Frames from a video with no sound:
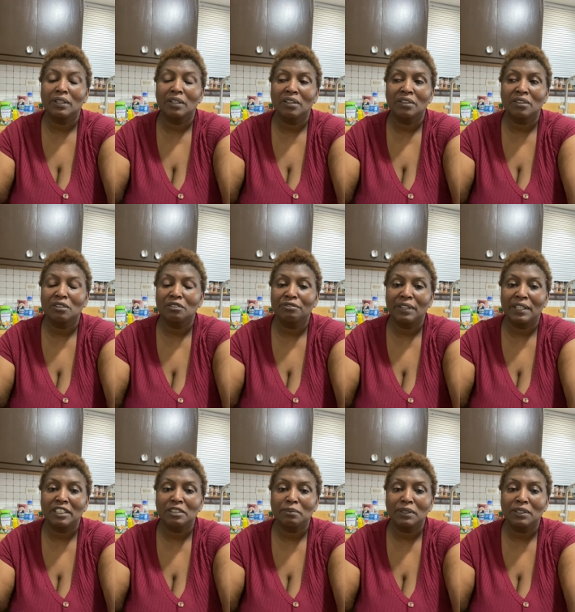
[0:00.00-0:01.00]
other little
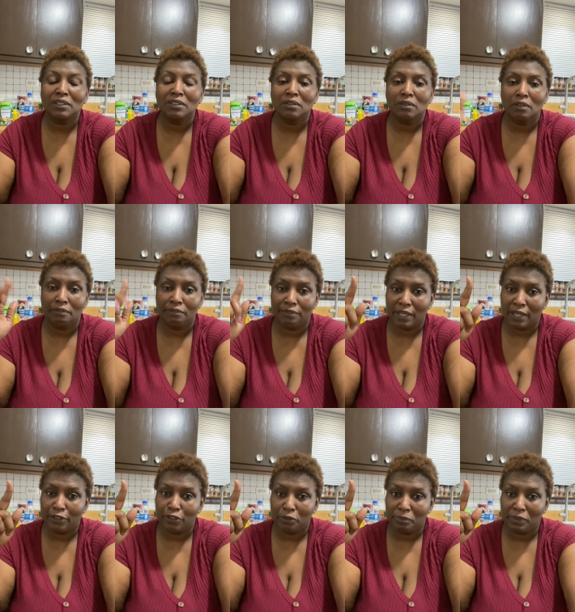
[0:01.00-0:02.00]
fast places,
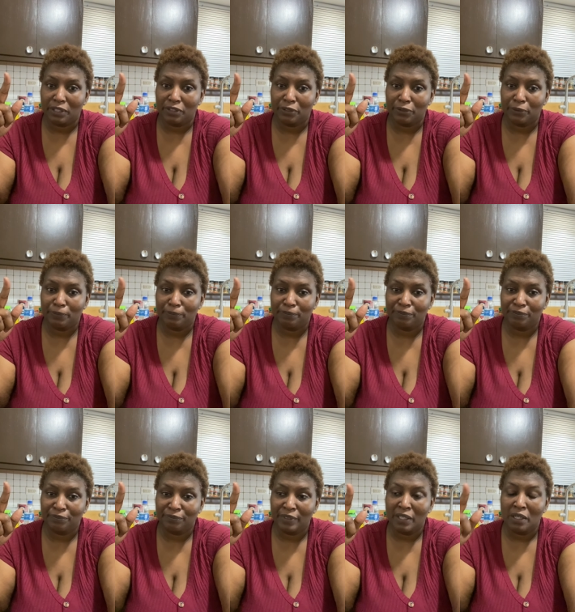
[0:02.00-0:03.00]
value menu.
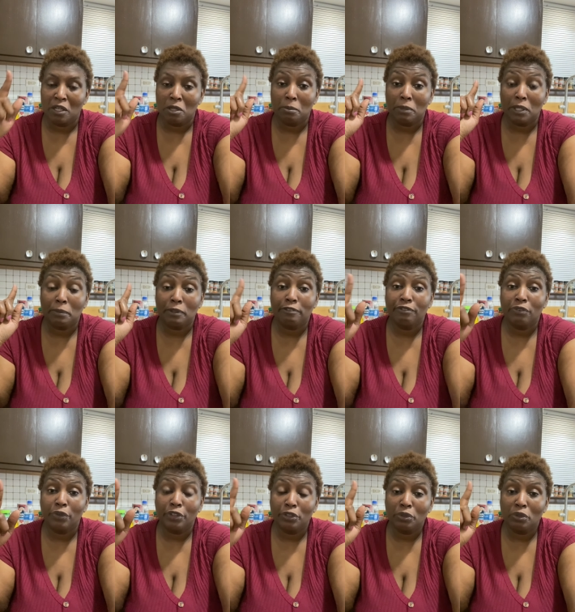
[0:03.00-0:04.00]
But
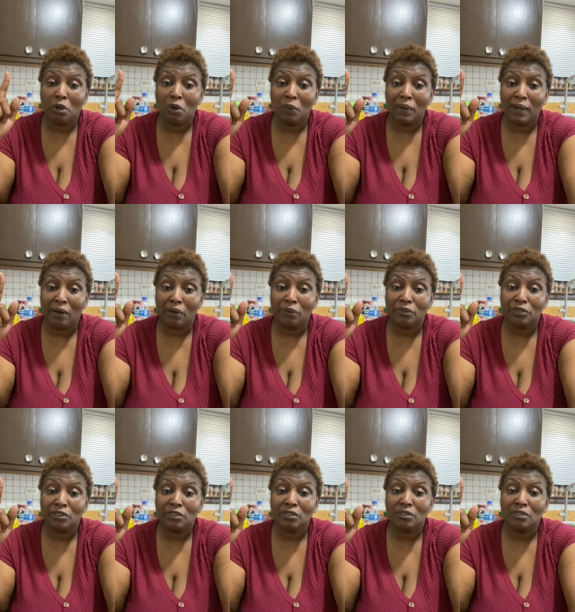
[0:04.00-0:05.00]
before you go out,
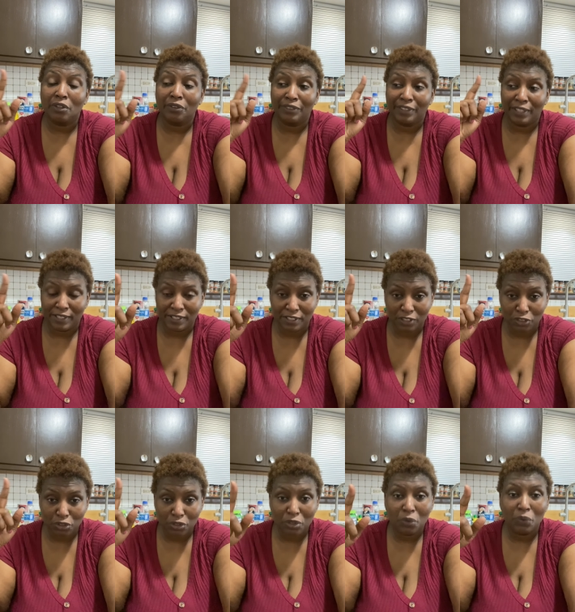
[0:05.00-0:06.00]
on days that
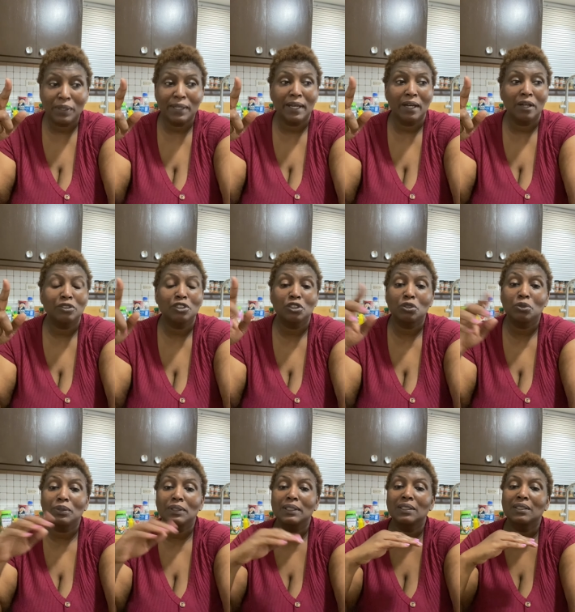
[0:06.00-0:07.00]
you're going out to
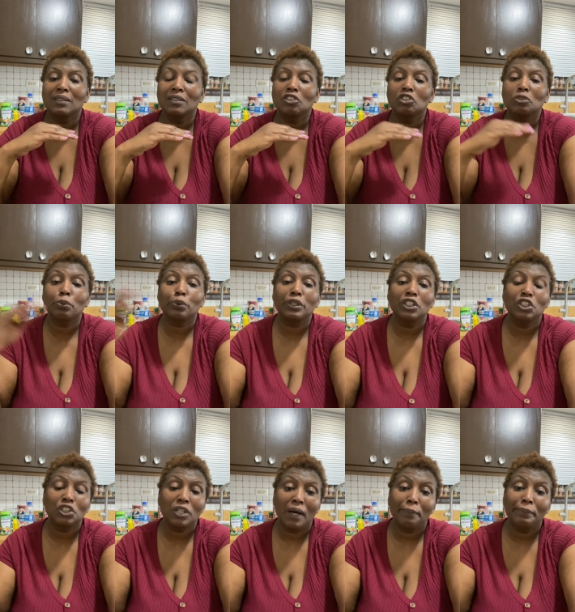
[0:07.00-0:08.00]
do this spree
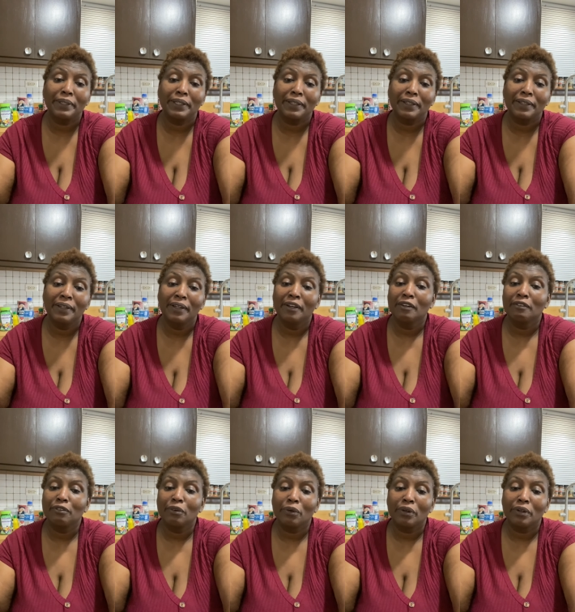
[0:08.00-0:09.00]
shopping
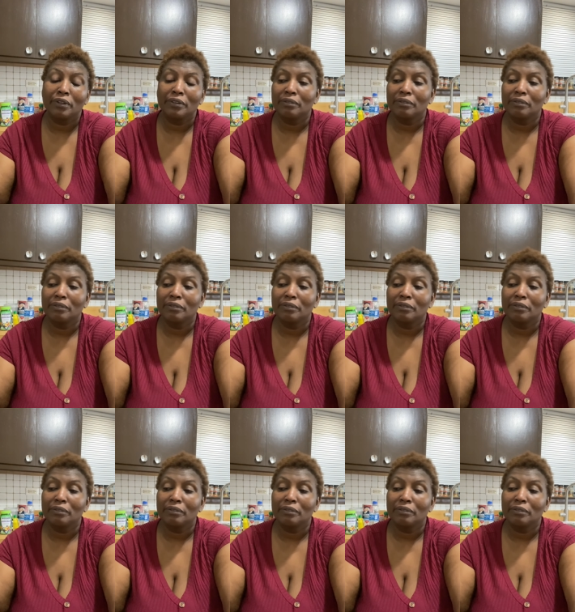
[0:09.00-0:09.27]
for